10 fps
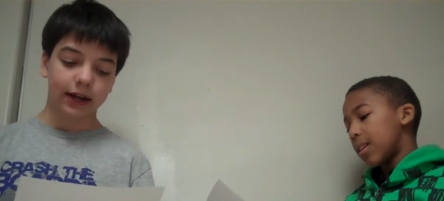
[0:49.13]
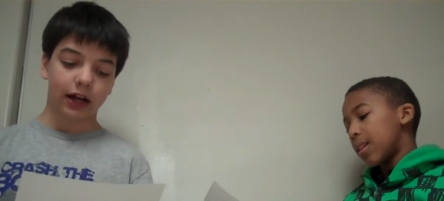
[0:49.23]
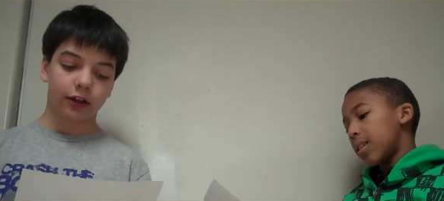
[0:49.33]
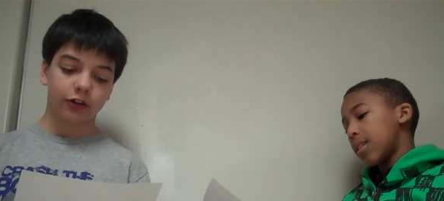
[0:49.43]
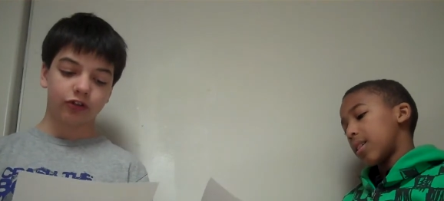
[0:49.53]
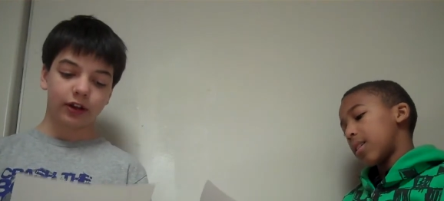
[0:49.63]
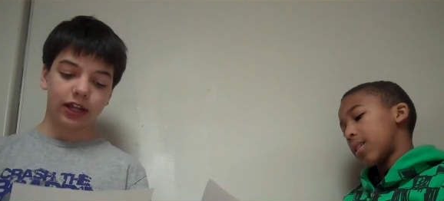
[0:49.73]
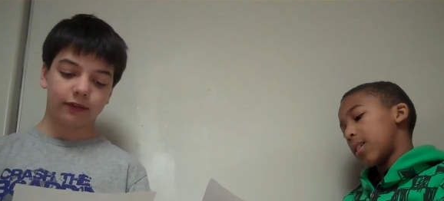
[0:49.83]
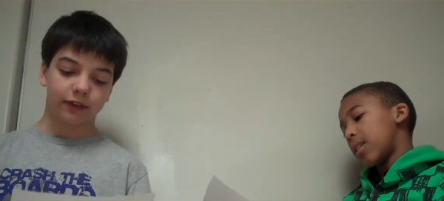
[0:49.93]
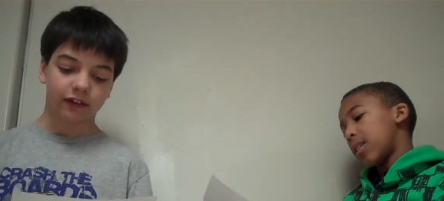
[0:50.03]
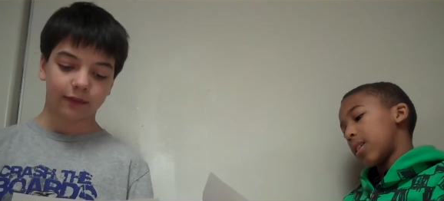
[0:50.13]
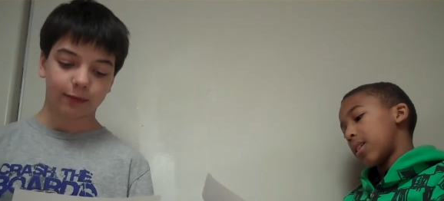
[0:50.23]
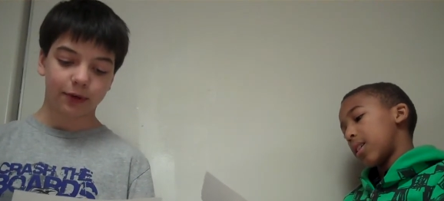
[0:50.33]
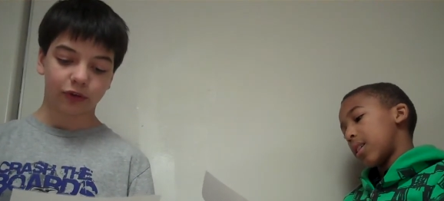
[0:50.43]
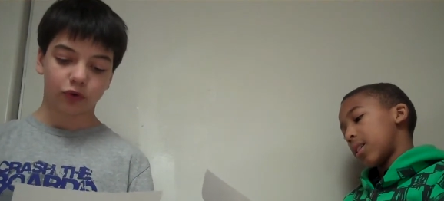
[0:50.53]
Speaker 1: college, and even
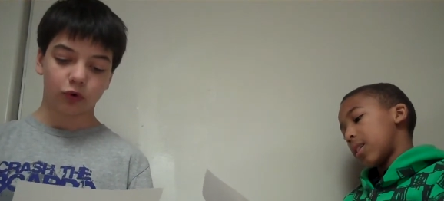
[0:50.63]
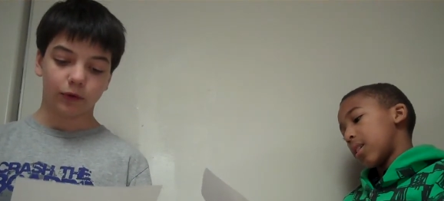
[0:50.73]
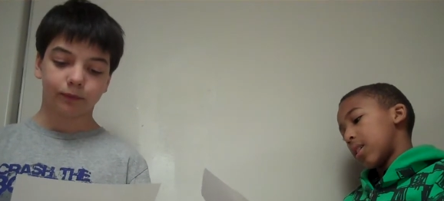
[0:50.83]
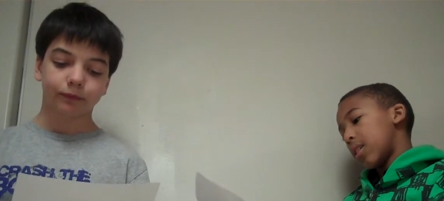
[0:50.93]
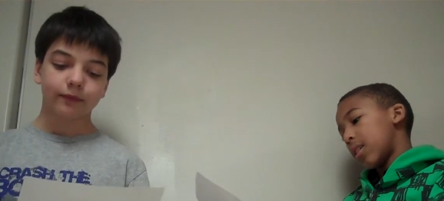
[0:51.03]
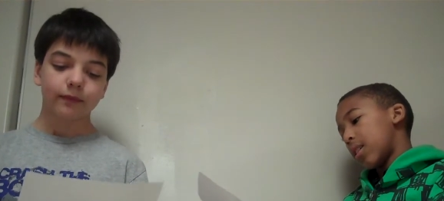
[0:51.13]
some in middle school.